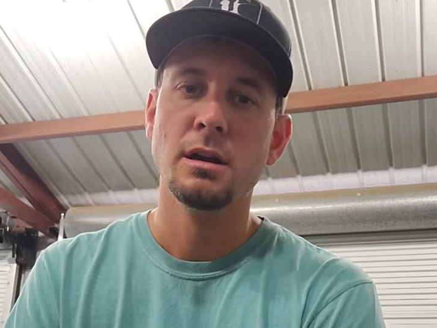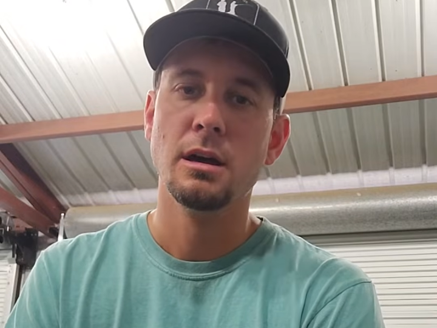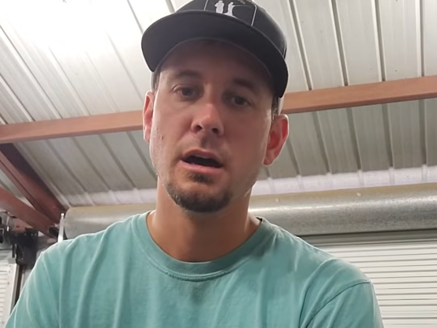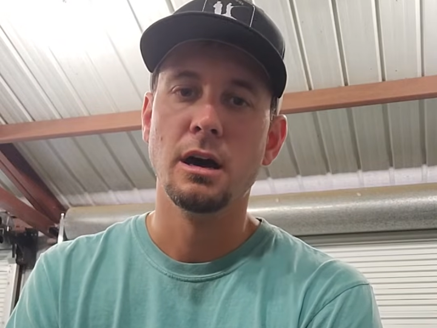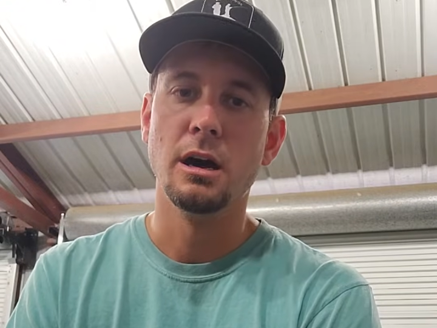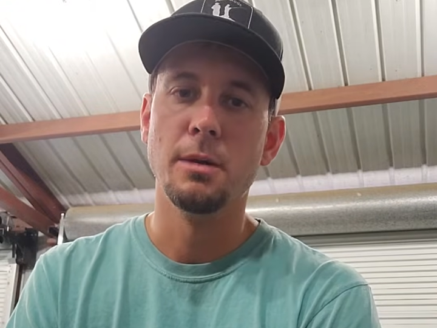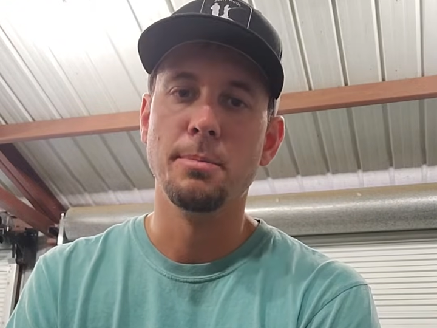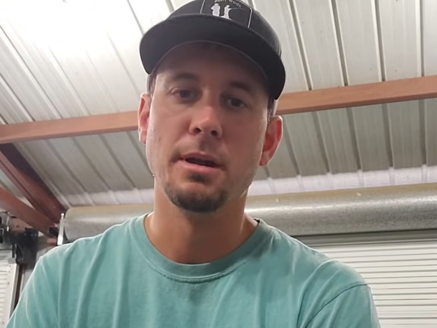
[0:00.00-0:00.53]

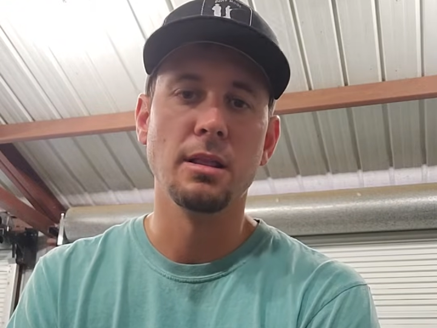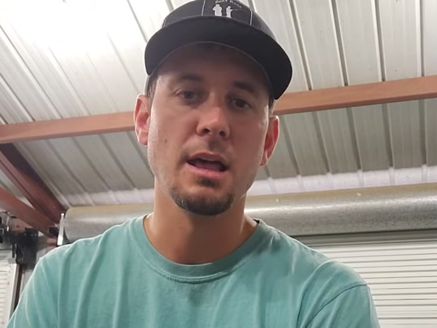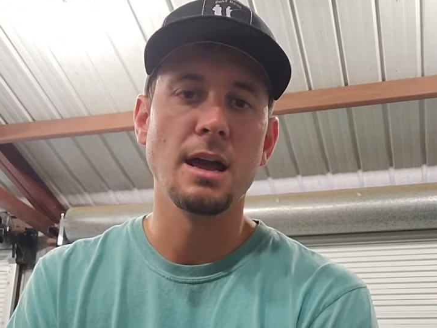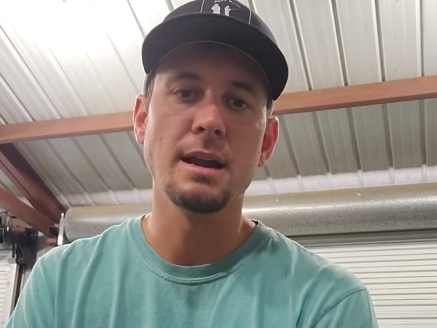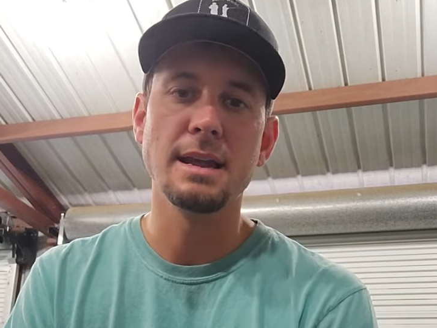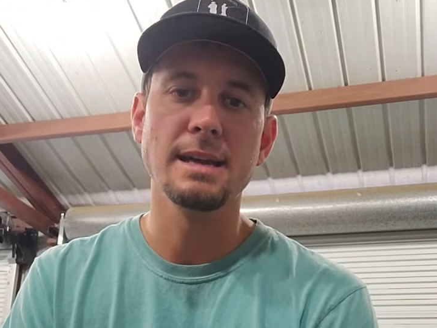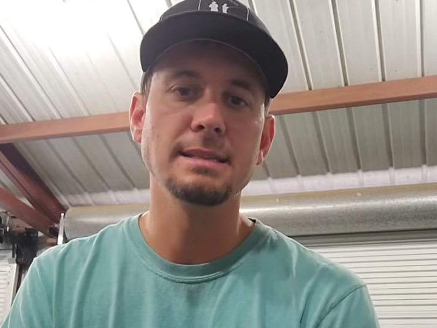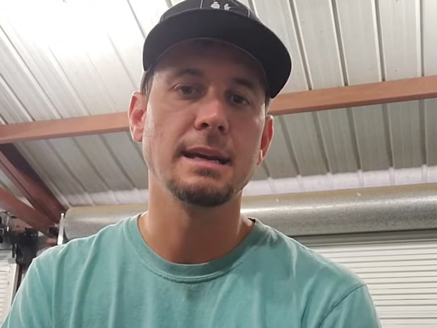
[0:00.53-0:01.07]
But a lot
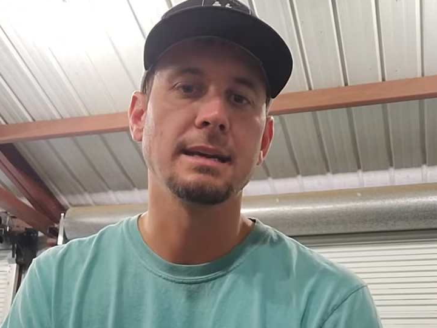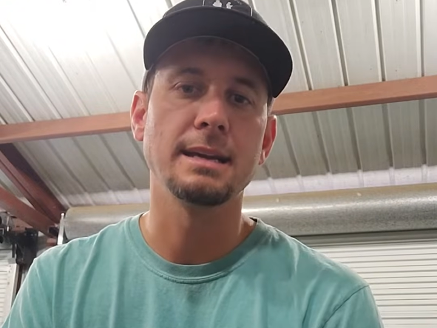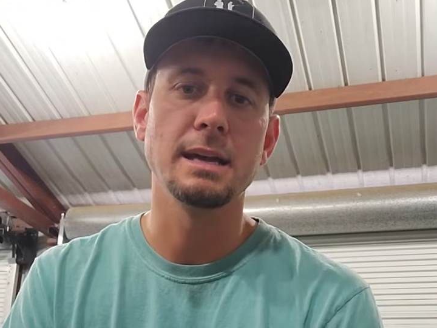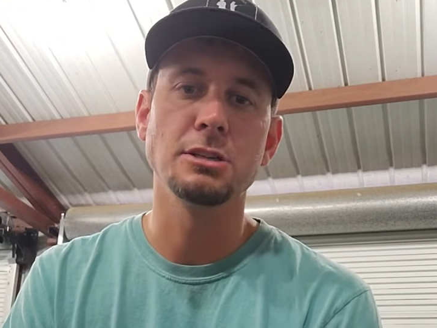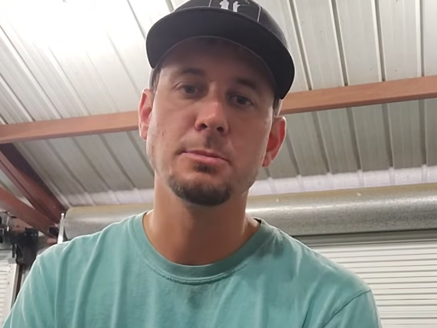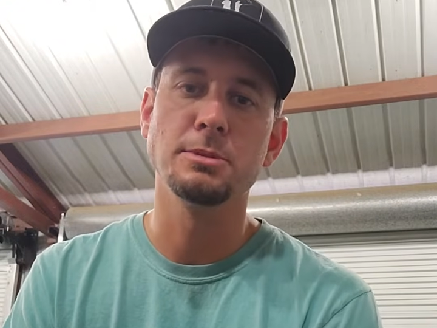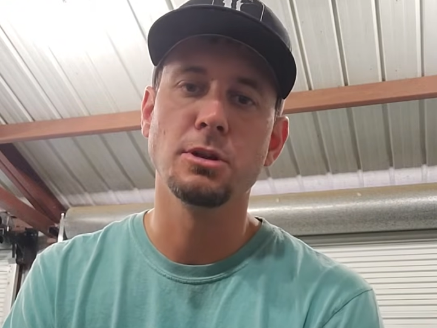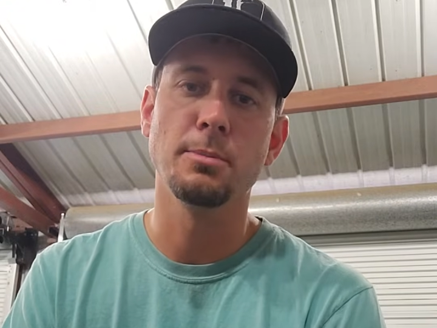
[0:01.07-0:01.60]
of days I
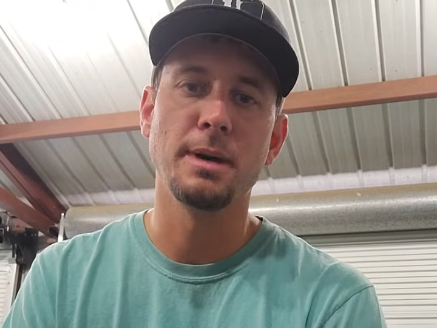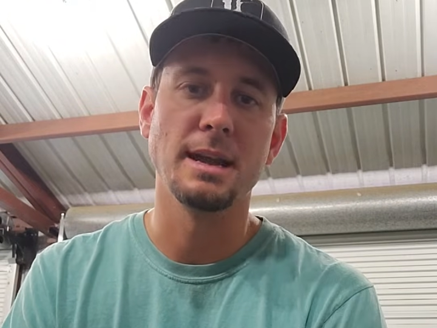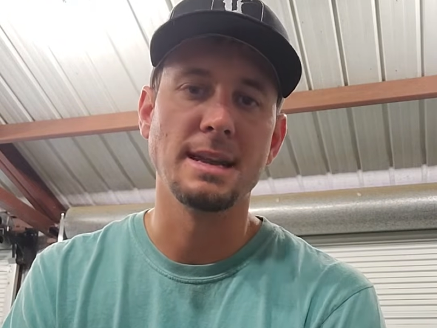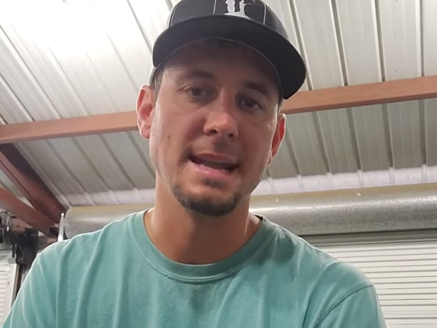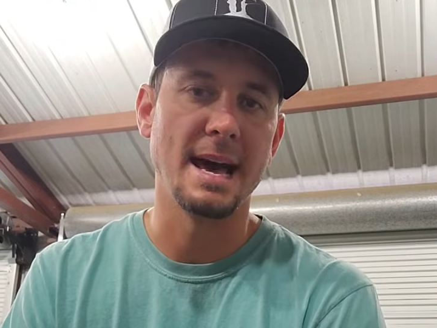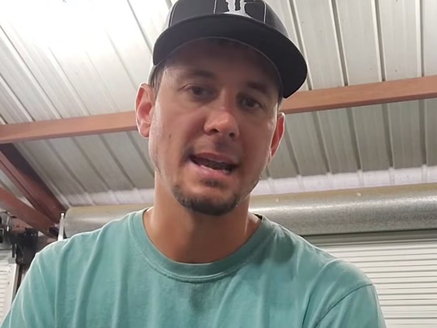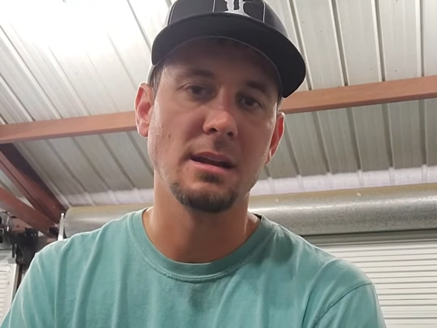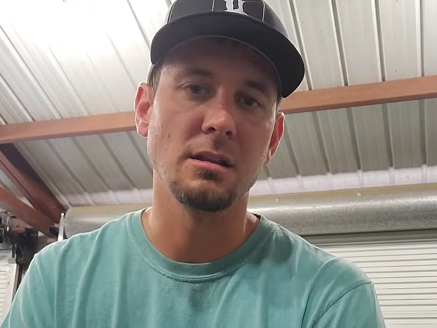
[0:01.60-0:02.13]
catch them till about
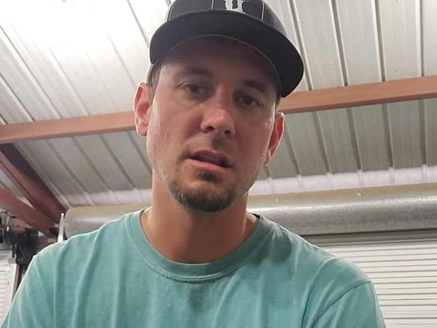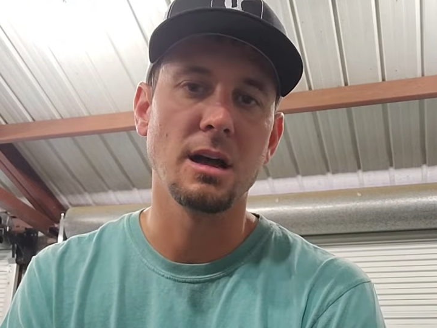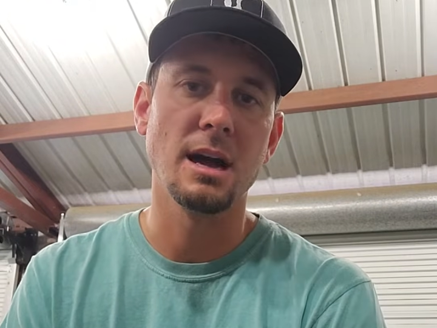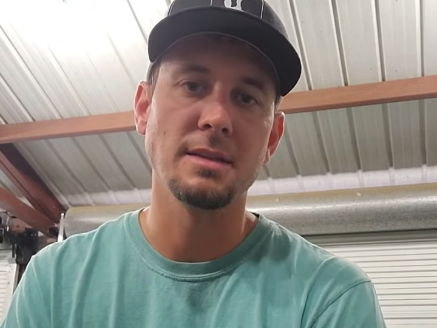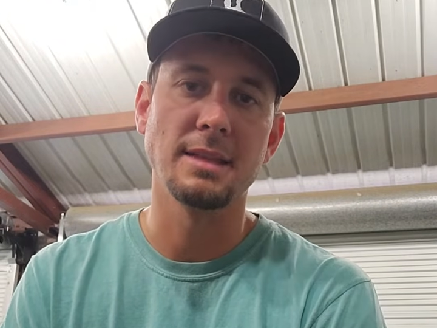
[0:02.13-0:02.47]
9 o'clock,